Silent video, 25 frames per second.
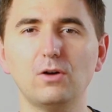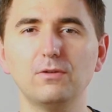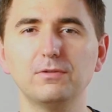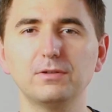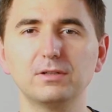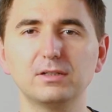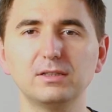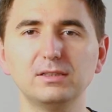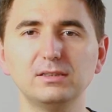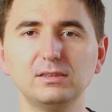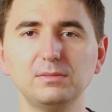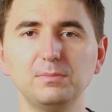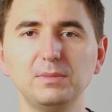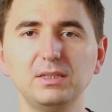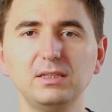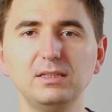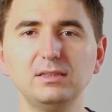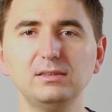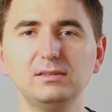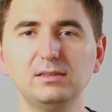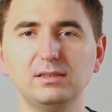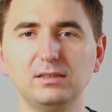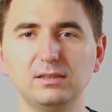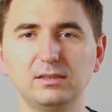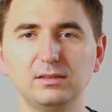Over this
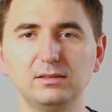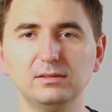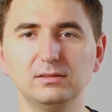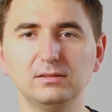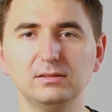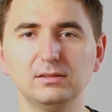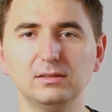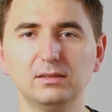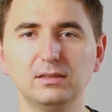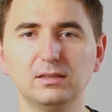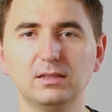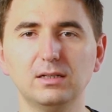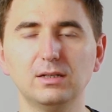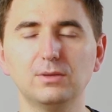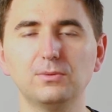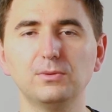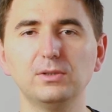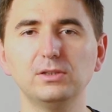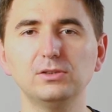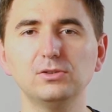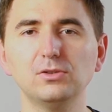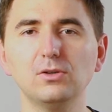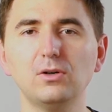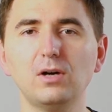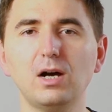mini-series,
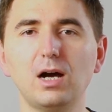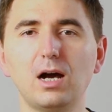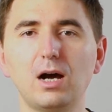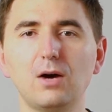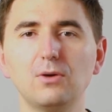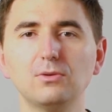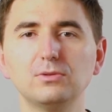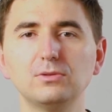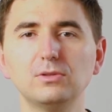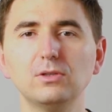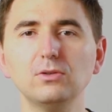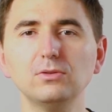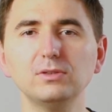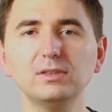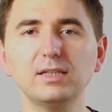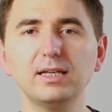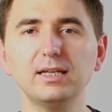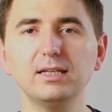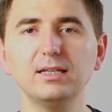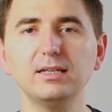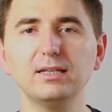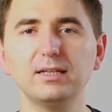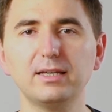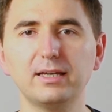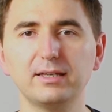we saw how
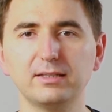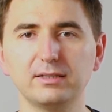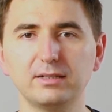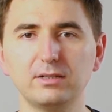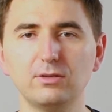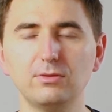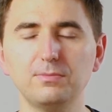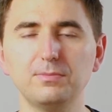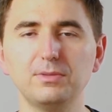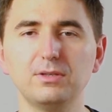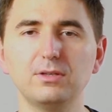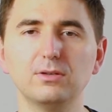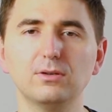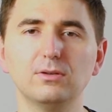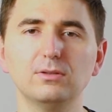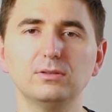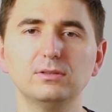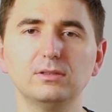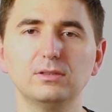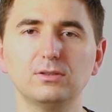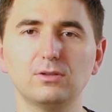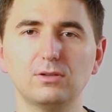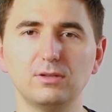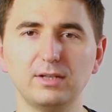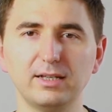note-taking can go
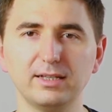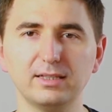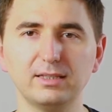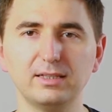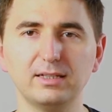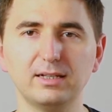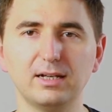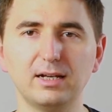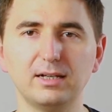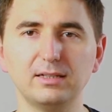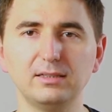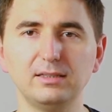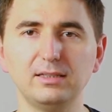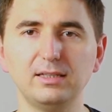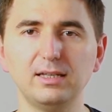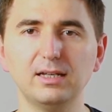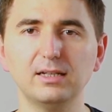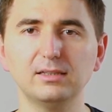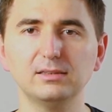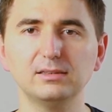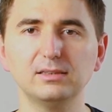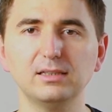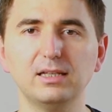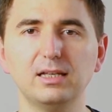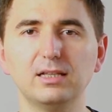beyond collecting
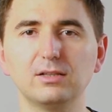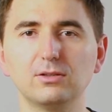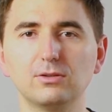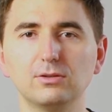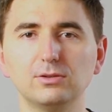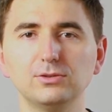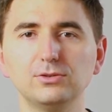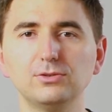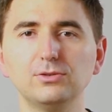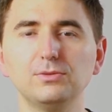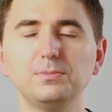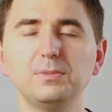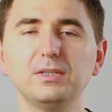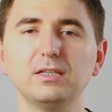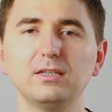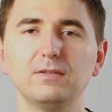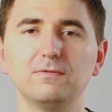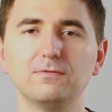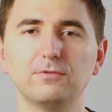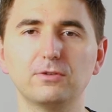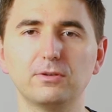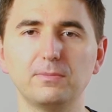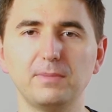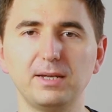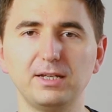ideas and consuming
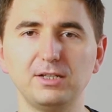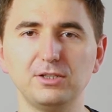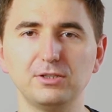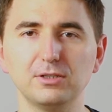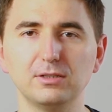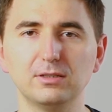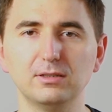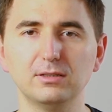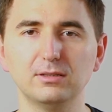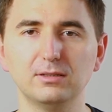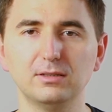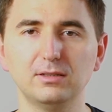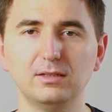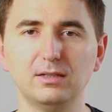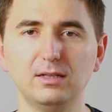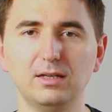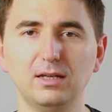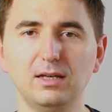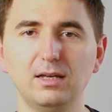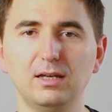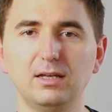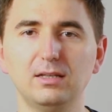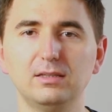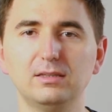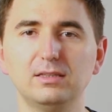information.
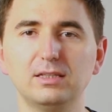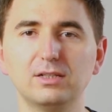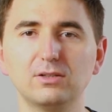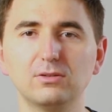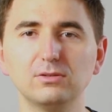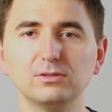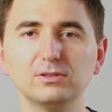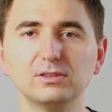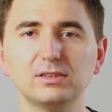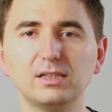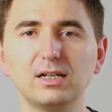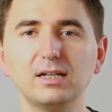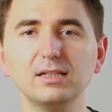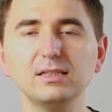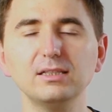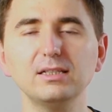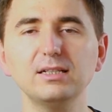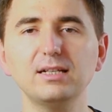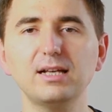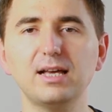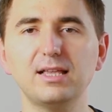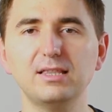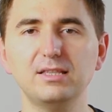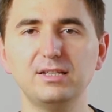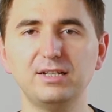
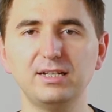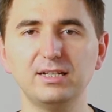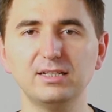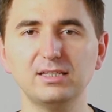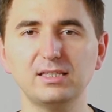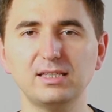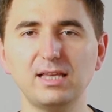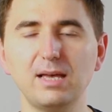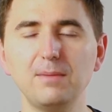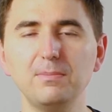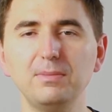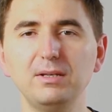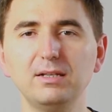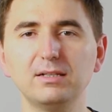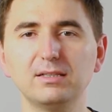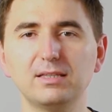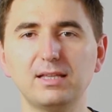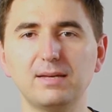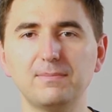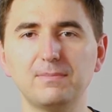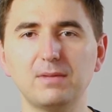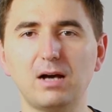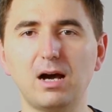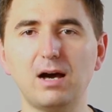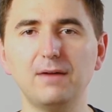Deconstructing and reassembling
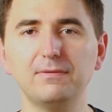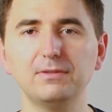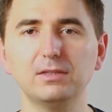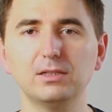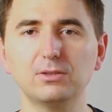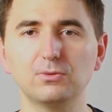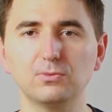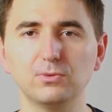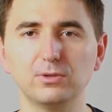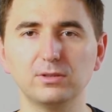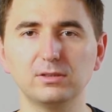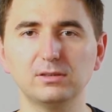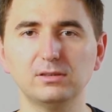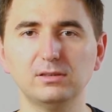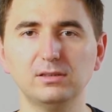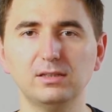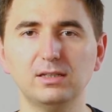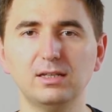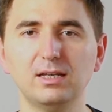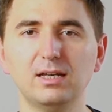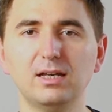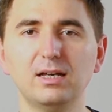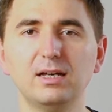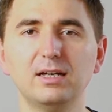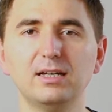them afterwards,
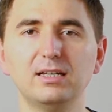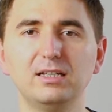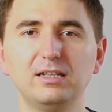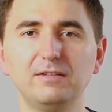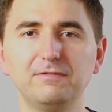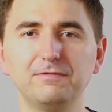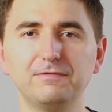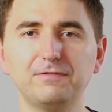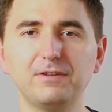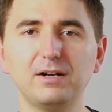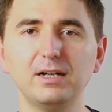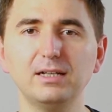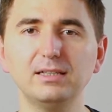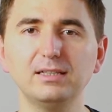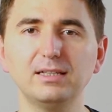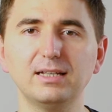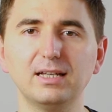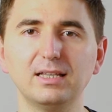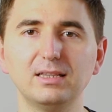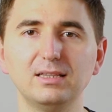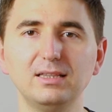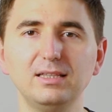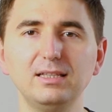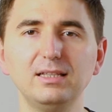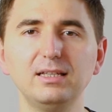refining
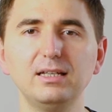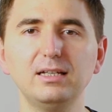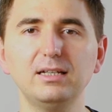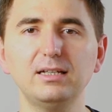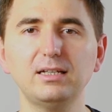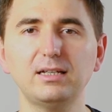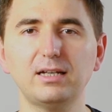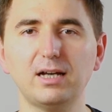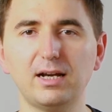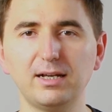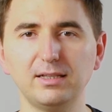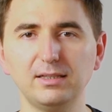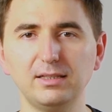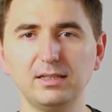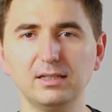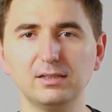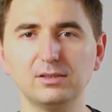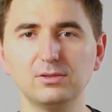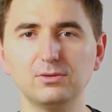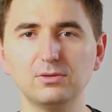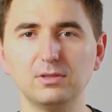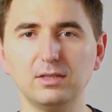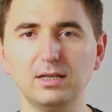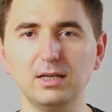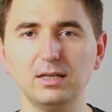and linking
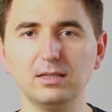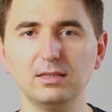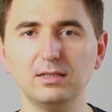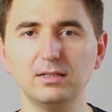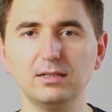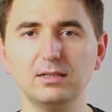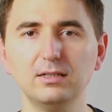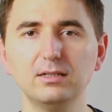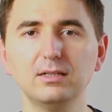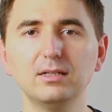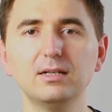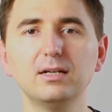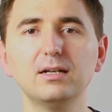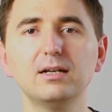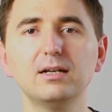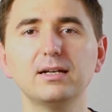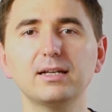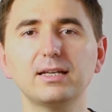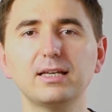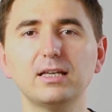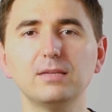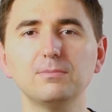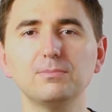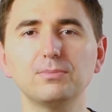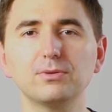ideas together
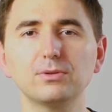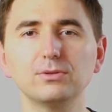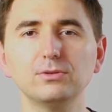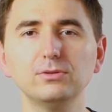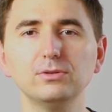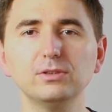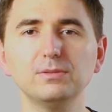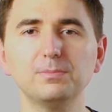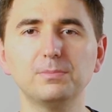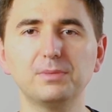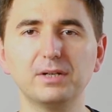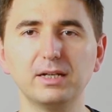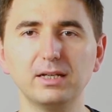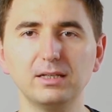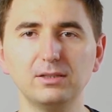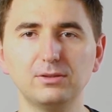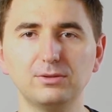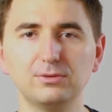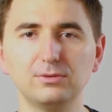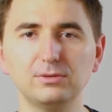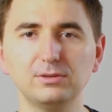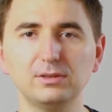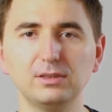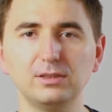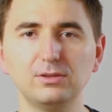can produce
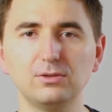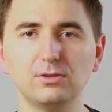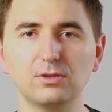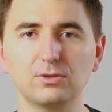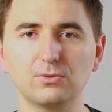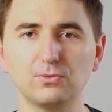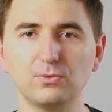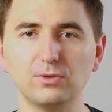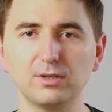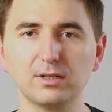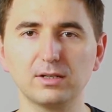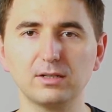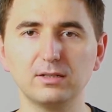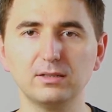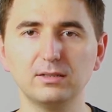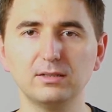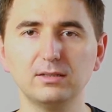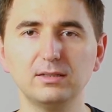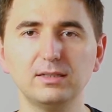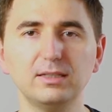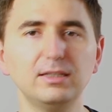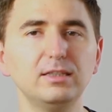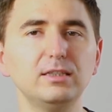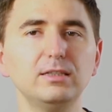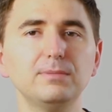breakthroughs in your work,
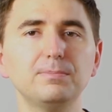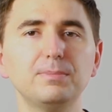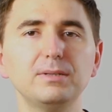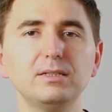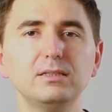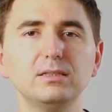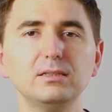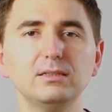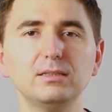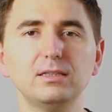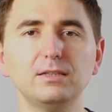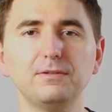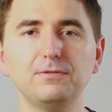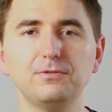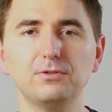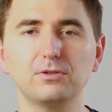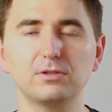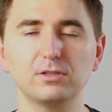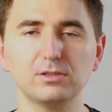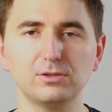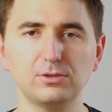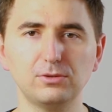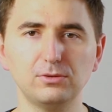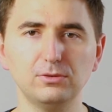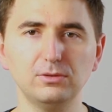independent if
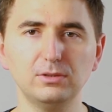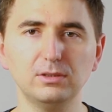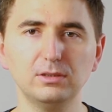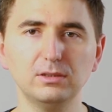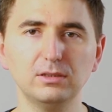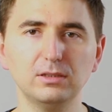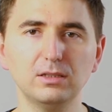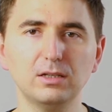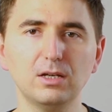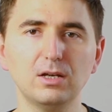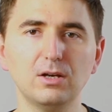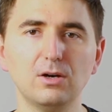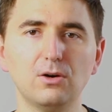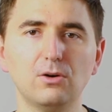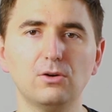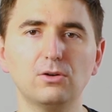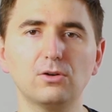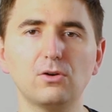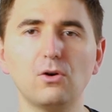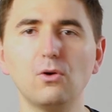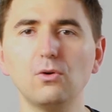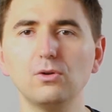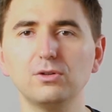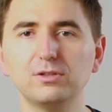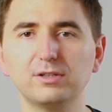you're a student
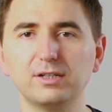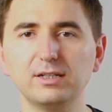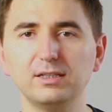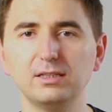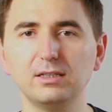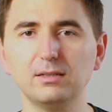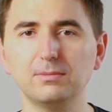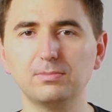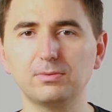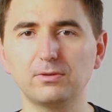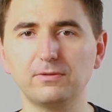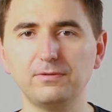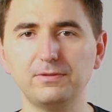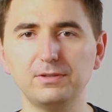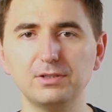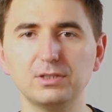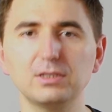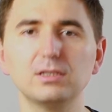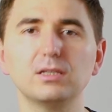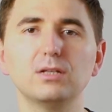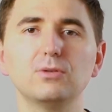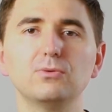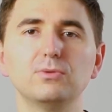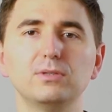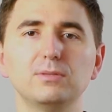or already a
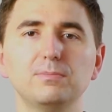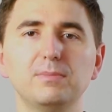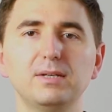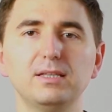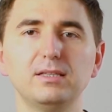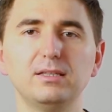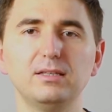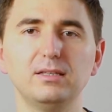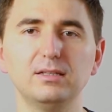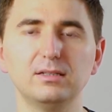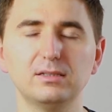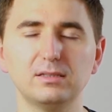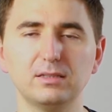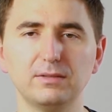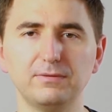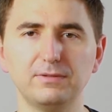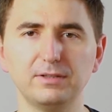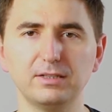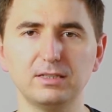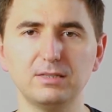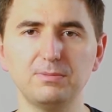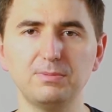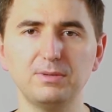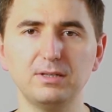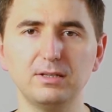professional with many years of
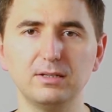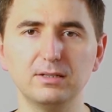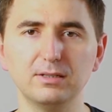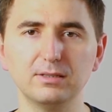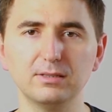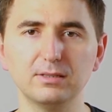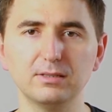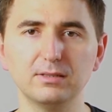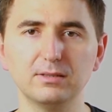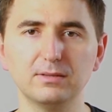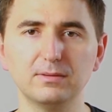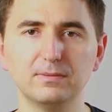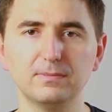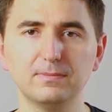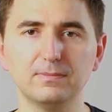experience.